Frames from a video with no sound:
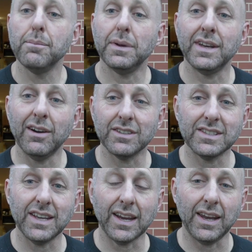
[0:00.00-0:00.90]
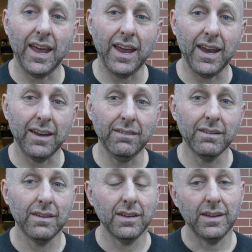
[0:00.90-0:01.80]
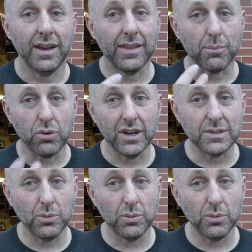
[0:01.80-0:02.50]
But now it's second hand, and the price